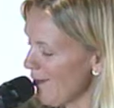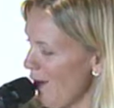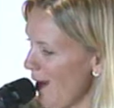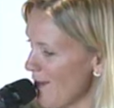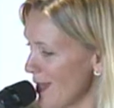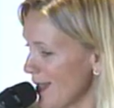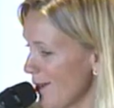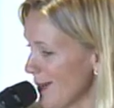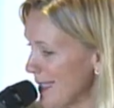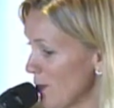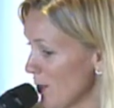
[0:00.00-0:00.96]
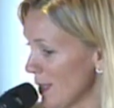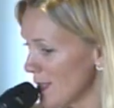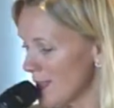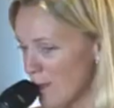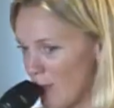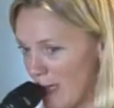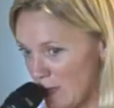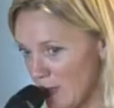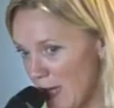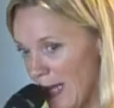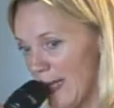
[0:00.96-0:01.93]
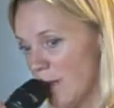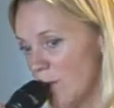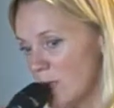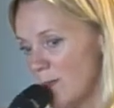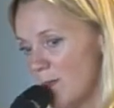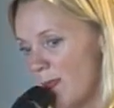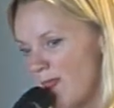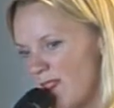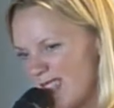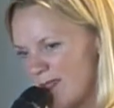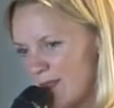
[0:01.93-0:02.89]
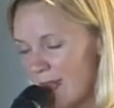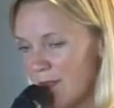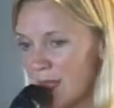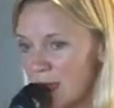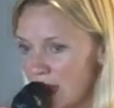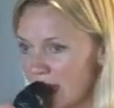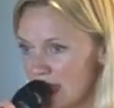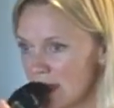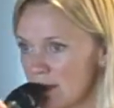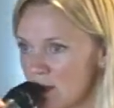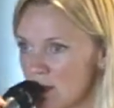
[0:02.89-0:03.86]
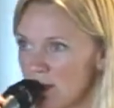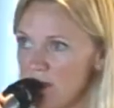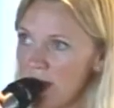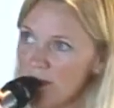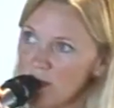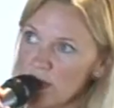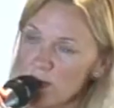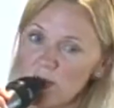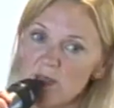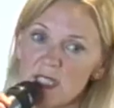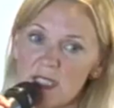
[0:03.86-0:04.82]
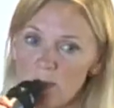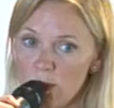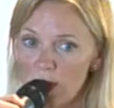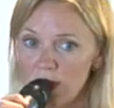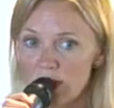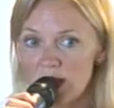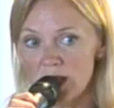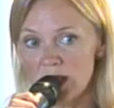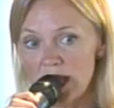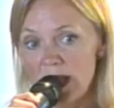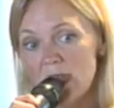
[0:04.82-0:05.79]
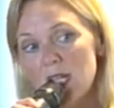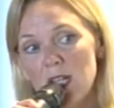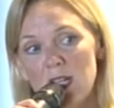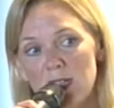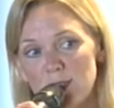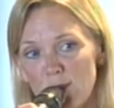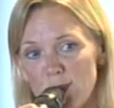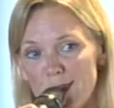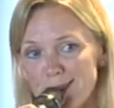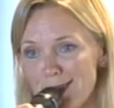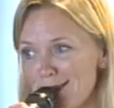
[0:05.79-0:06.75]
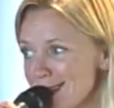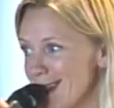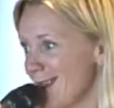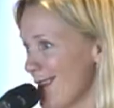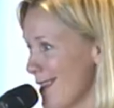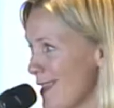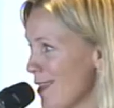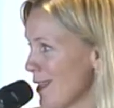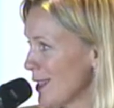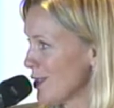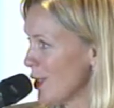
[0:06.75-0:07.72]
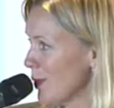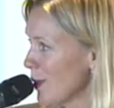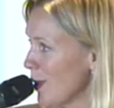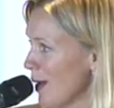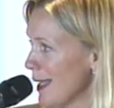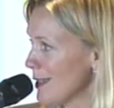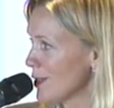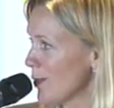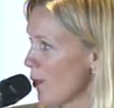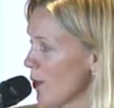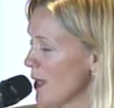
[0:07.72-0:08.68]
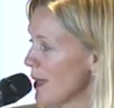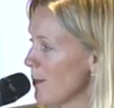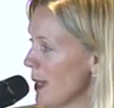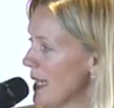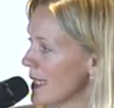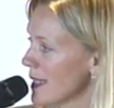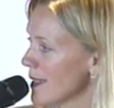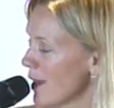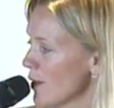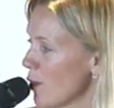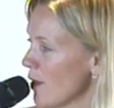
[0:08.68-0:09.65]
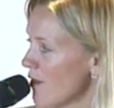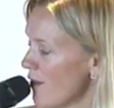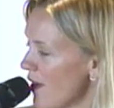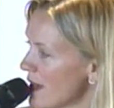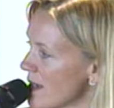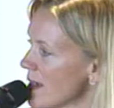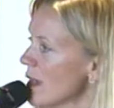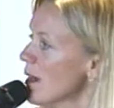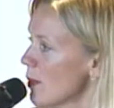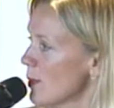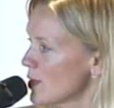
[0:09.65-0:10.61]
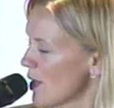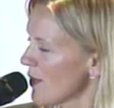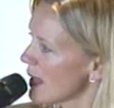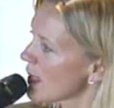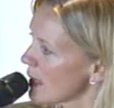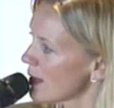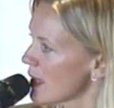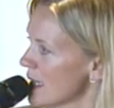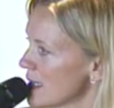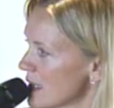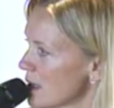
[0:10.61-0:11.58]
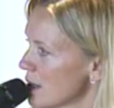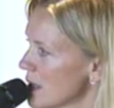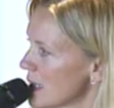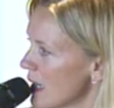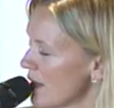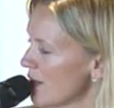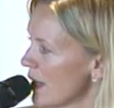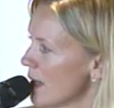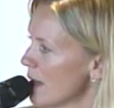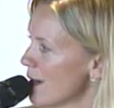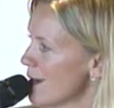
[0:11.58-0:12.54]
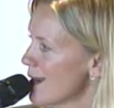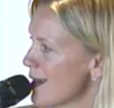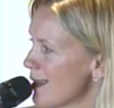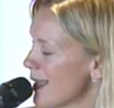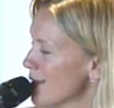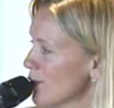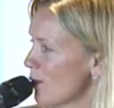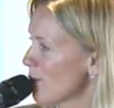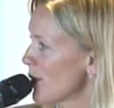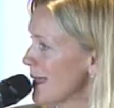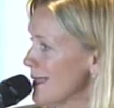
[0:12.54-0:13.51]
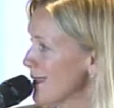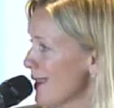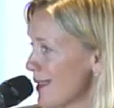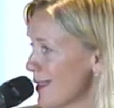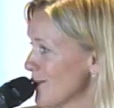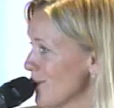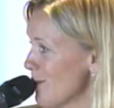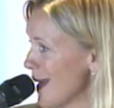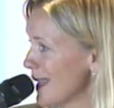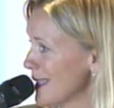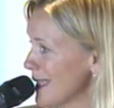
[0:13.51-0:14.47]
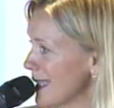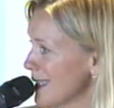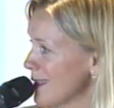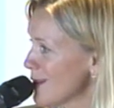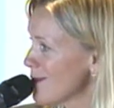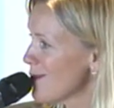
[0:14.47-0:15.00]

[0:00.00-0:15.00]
everything that we did on Wales Online was effectively everything that I had done sort of 5 years previously on Wales on Sunday. So the idea is that nothing's new, and so all the opinion and all the fun, which I think the listicles deliver, that's all print and that's all magazines.